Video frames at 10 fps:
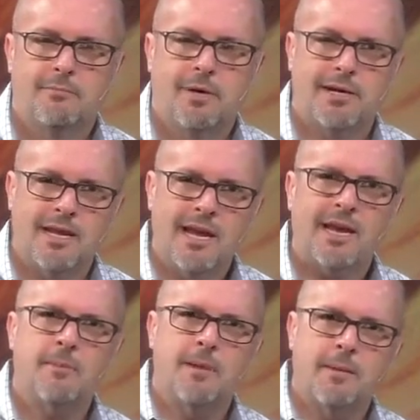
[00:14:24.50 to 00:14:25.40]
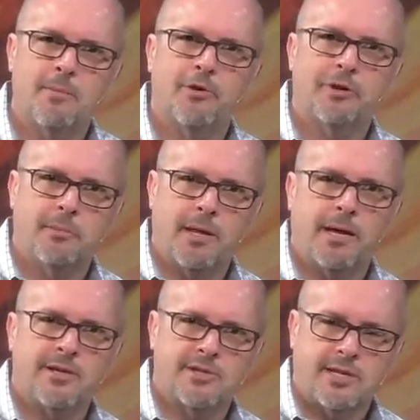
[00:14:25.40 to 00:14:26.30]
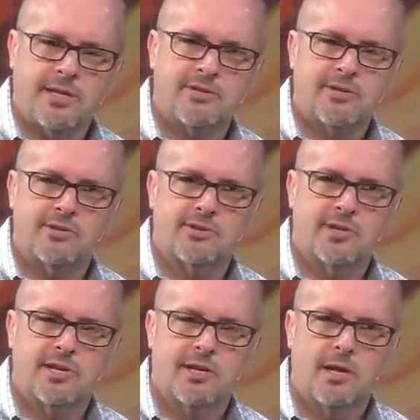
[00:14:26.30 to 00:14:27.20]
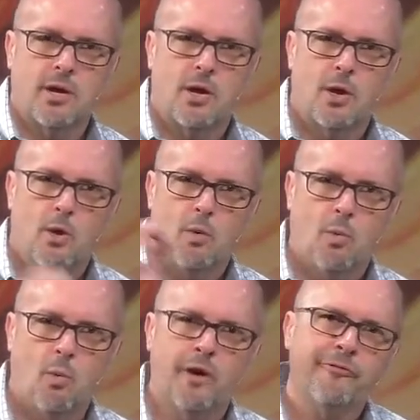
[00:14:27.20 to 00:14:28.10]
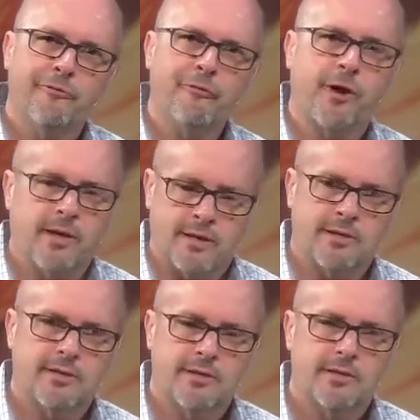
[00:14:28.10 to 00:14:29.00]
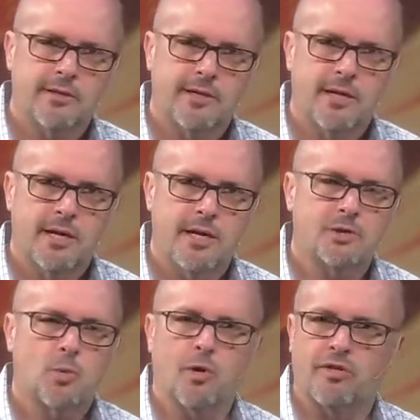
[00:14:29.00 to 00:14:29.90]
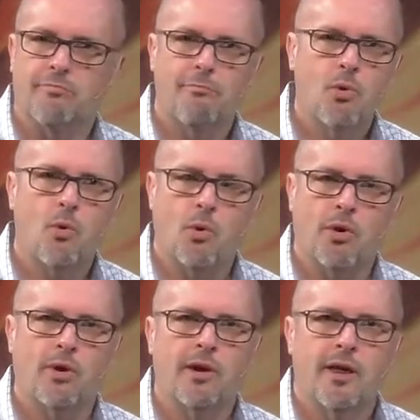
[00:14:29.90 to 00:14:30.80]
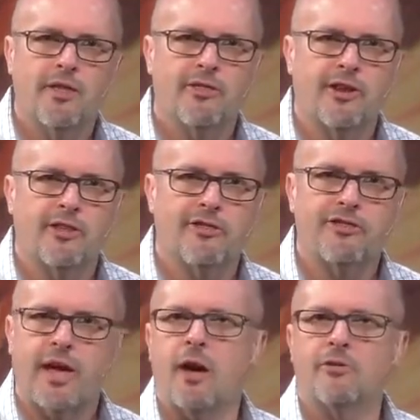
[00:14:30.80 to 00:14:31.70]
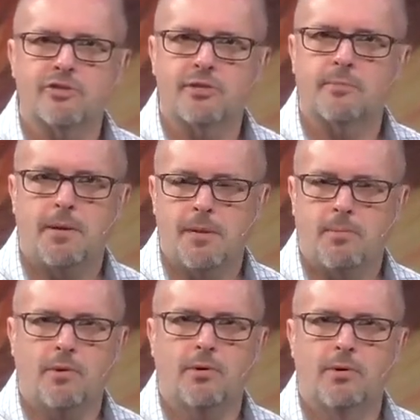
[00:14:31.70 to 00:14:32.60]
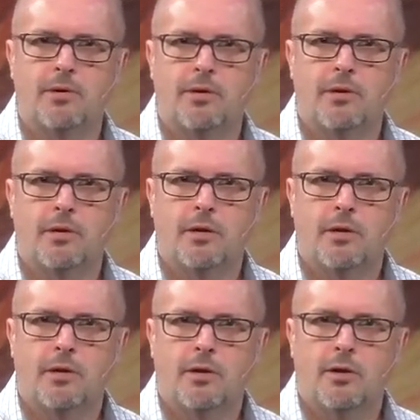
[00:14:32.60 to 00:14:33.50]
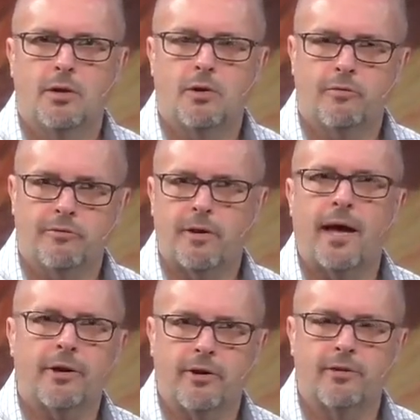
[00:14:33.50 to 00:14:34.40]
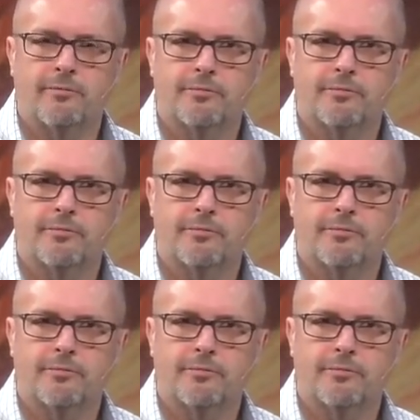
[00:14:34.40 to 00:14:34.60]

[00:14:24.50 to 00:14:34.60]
but an enemy multiplies kisses. One friend is worth more than 1,000 people who flatter.